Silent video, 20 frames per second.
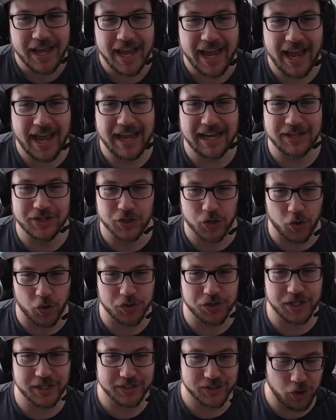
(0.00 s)
And
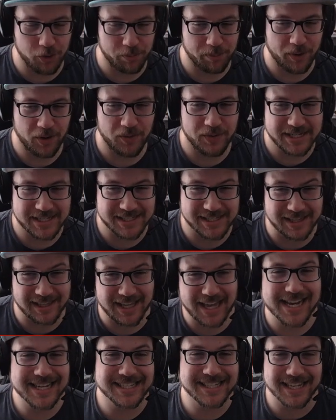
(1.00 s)
charging Topo is the
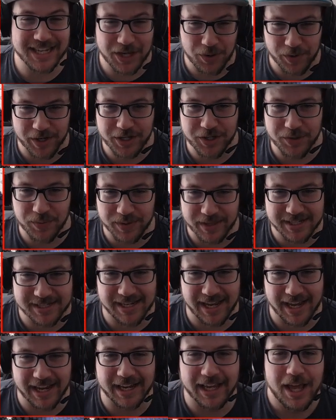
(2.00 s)
last thing you want to do in this
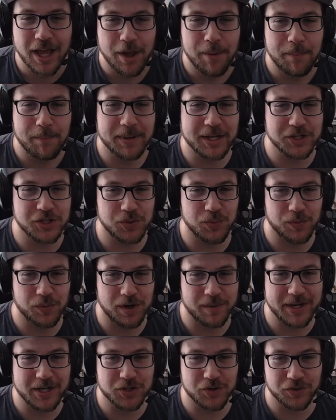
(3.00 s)
deck, because you want to
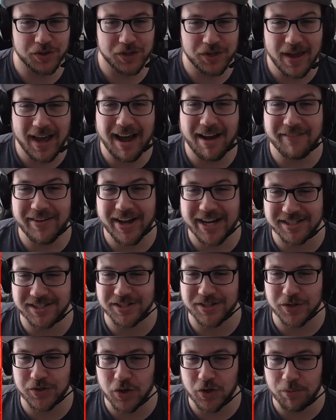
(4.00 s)
make sure that you have access
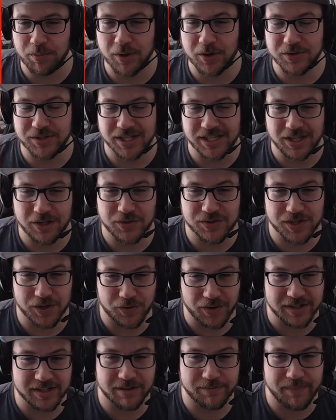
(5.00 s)
to Topos in those
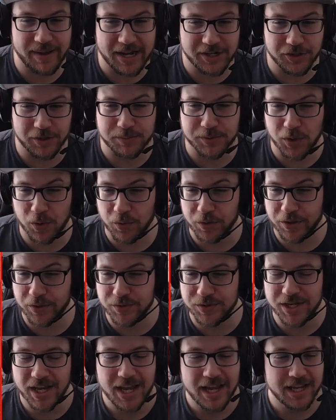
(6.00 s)
aggressive matchups or
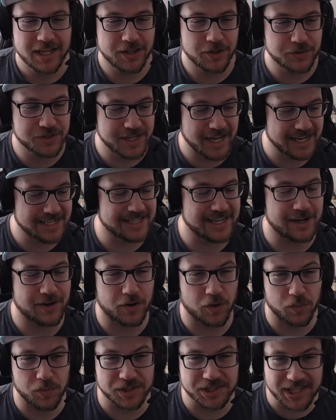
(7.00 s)
those decks that
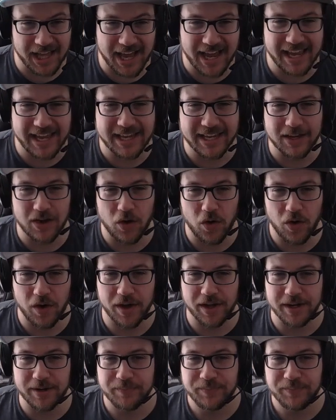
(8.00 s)
are relying on,